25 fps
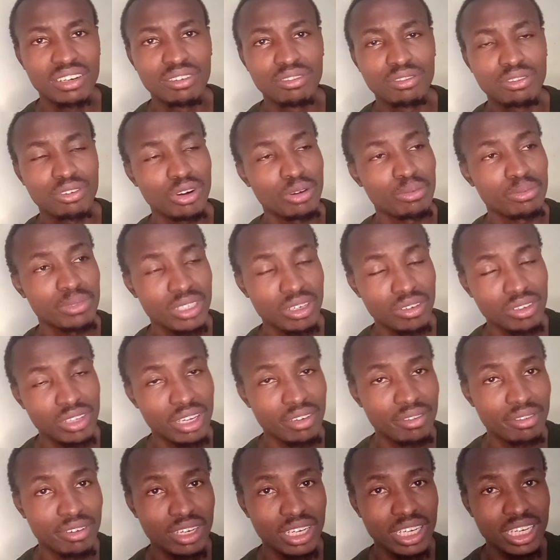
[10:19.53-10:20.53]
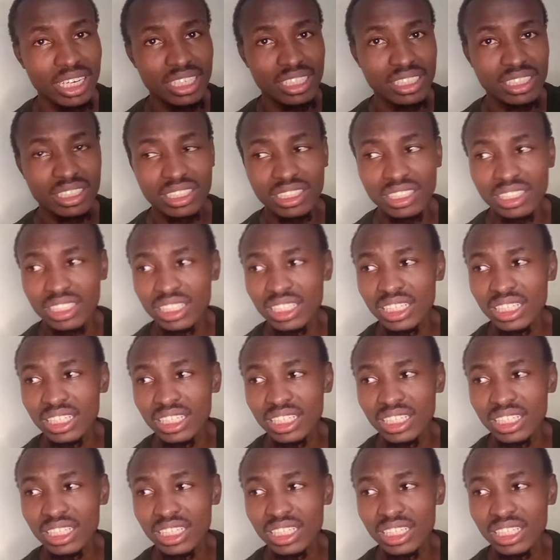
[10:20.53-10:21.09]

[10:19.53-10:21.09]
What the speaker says: from South Africans.